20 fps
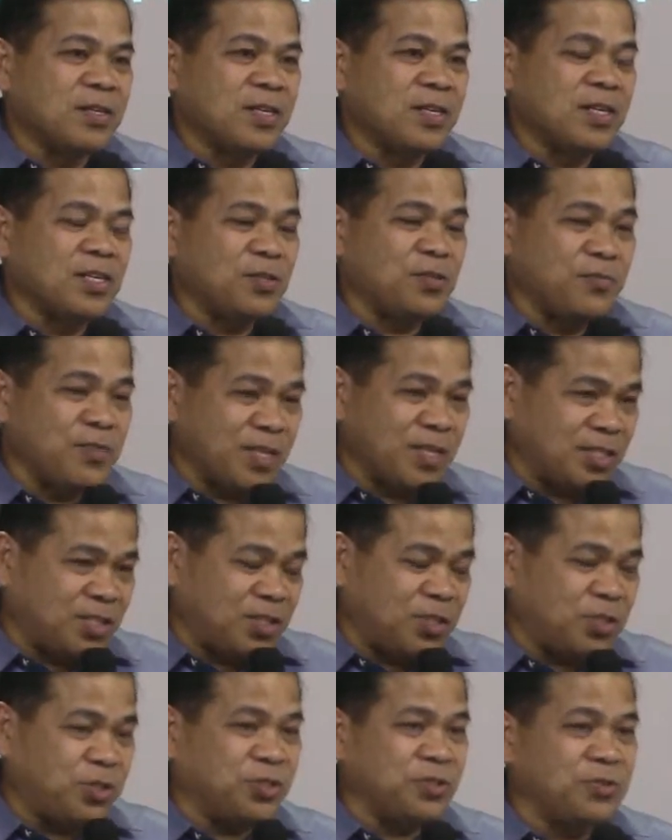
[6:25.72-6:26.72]
It
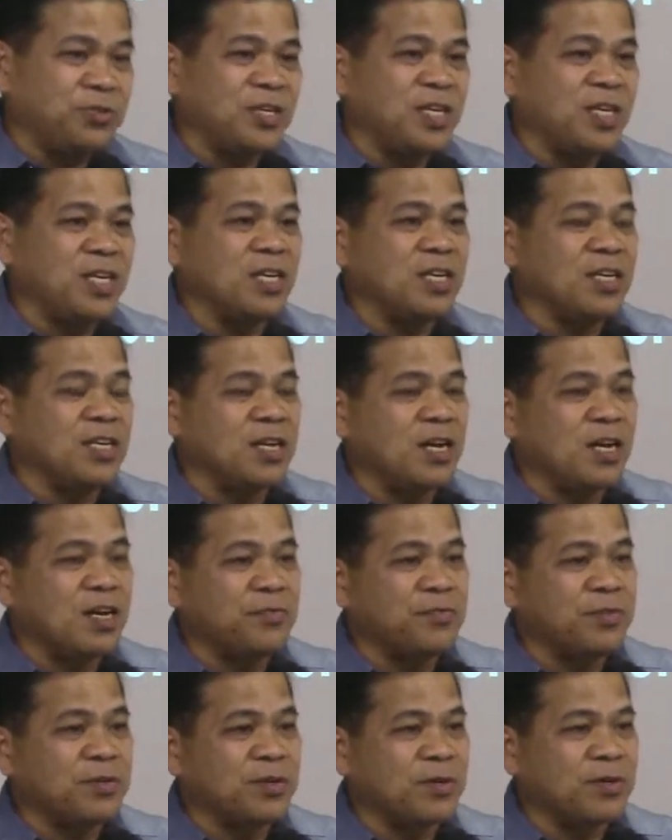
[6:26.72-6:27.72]
was during
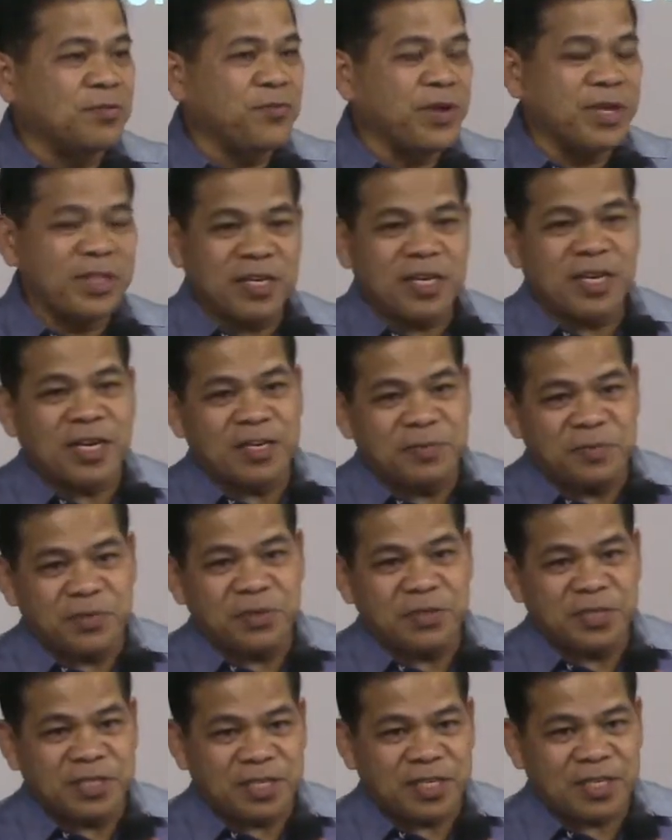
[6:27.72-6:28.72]
our wedding
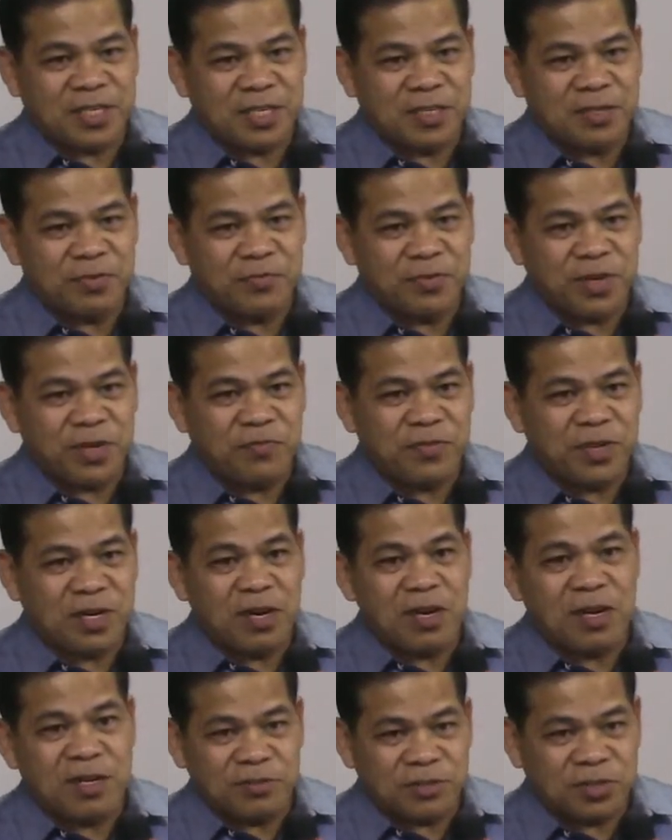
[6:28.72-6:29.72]
anniversary when we
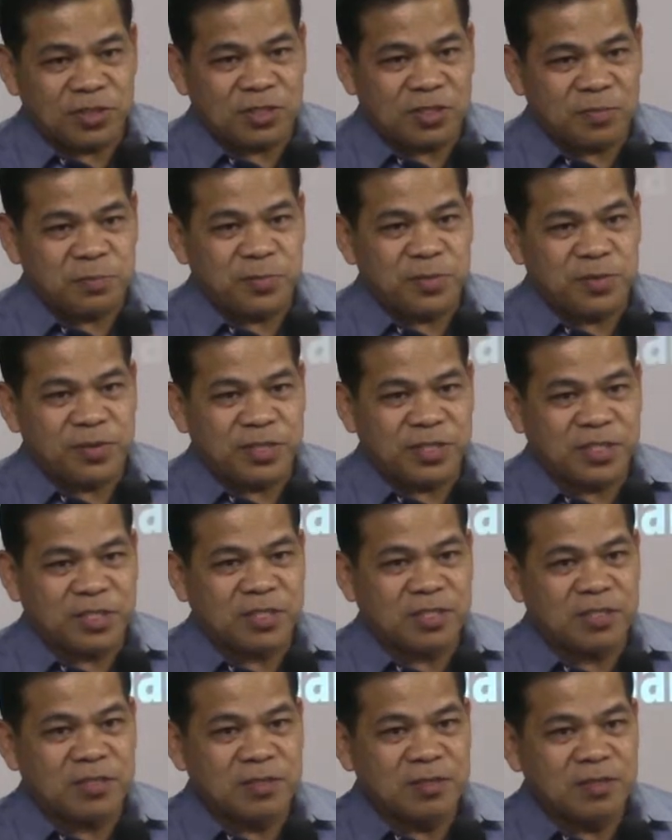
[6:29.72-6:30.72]
launched the
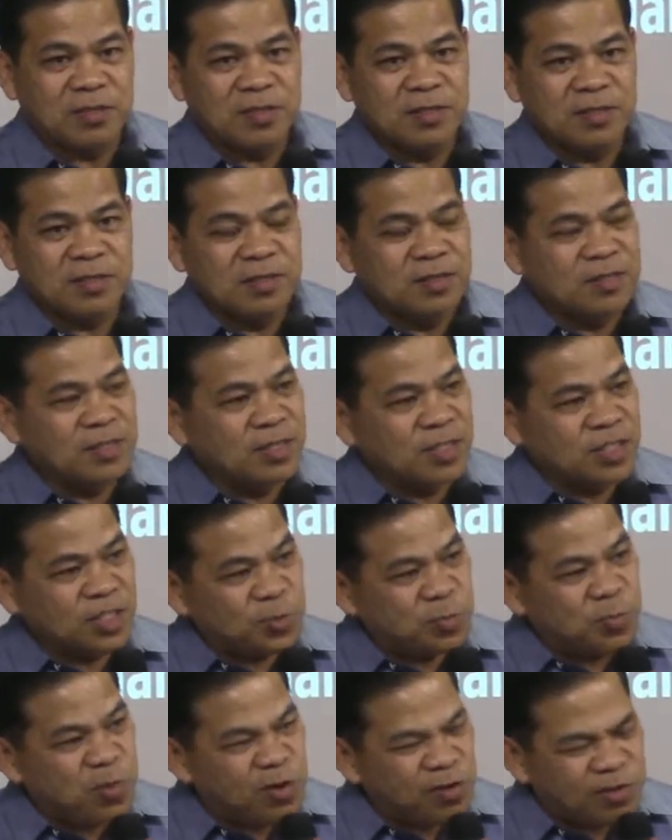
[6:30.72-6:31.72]
first
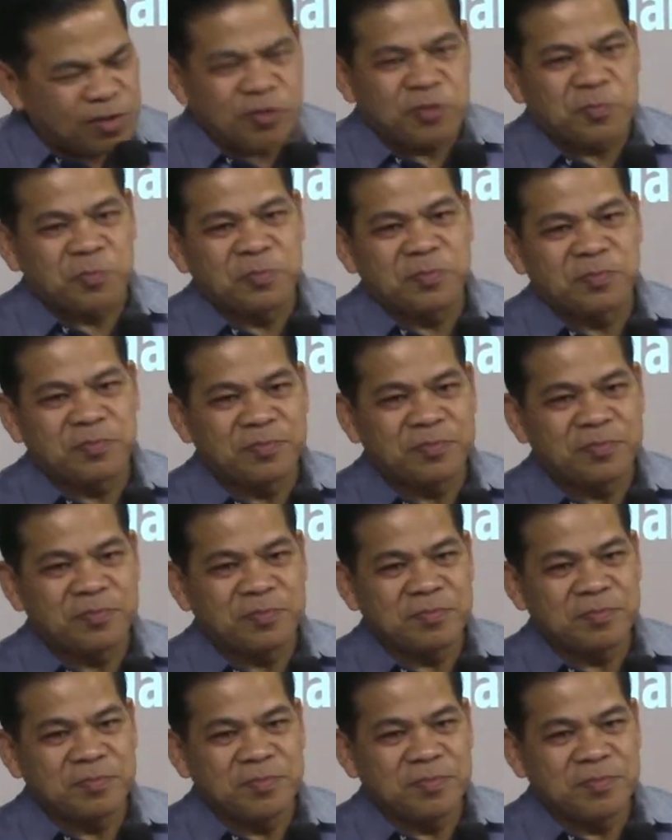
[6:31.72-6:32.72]
small group.
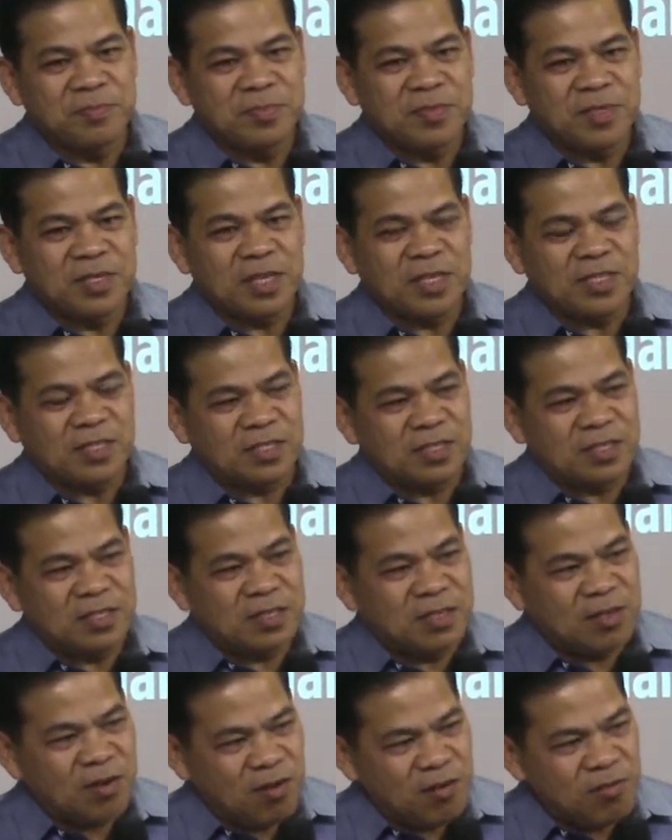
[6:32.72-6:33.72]

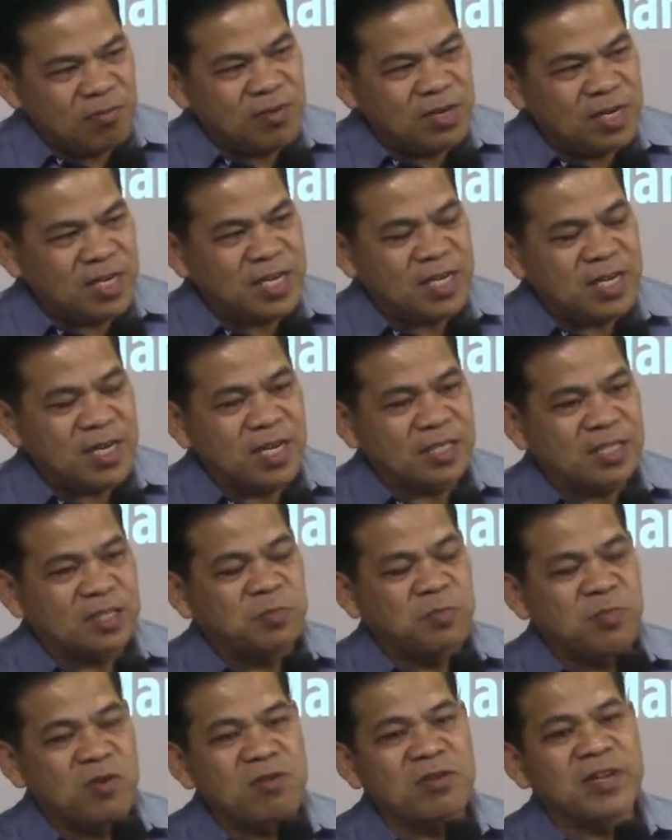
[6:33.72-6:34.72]
It's only a
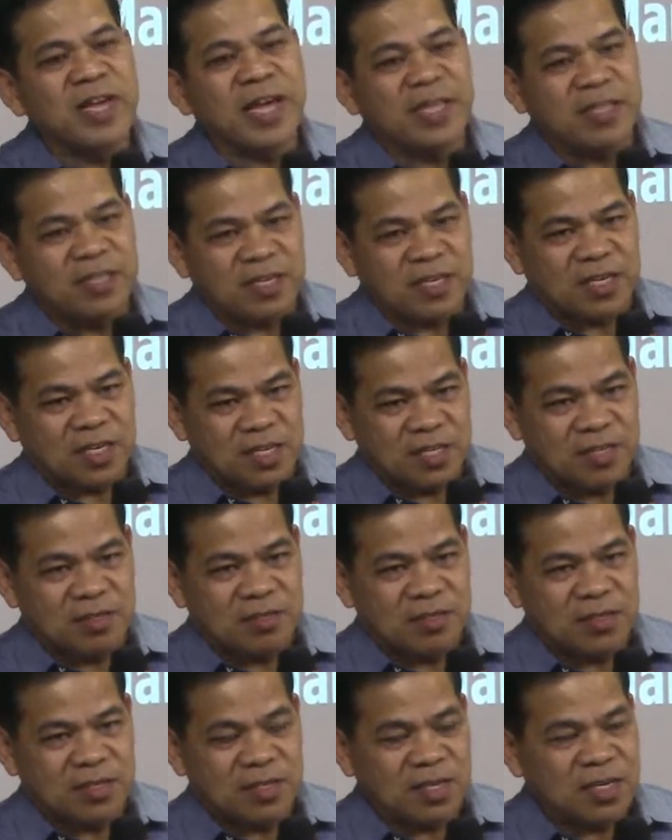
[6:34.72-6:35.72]
small
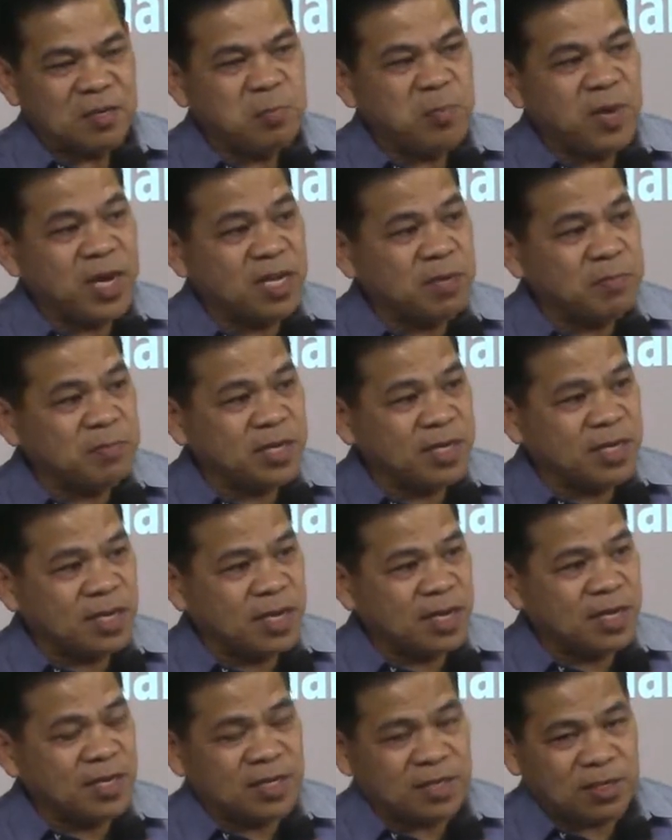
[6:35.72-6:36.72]
gathering in my
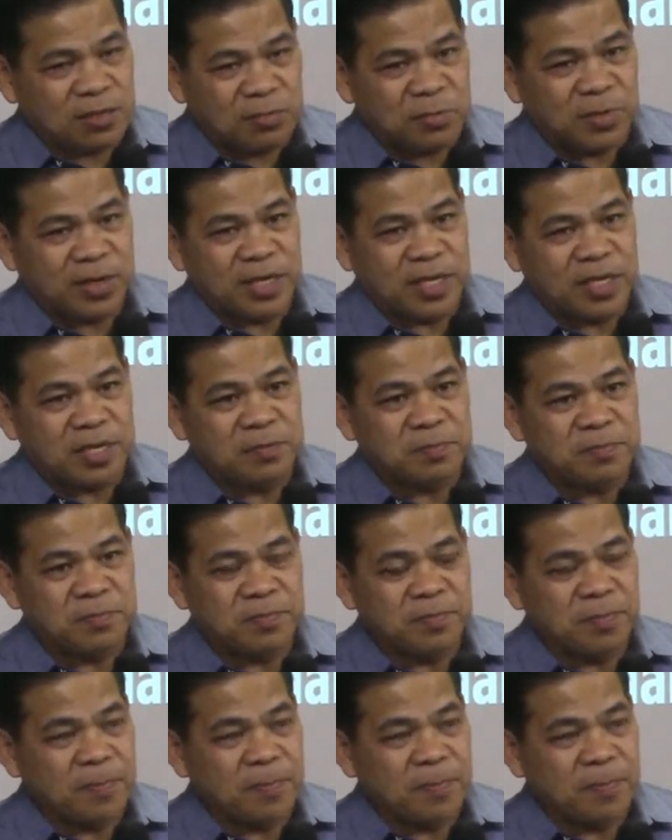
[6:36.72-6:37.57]
villa in Dubai.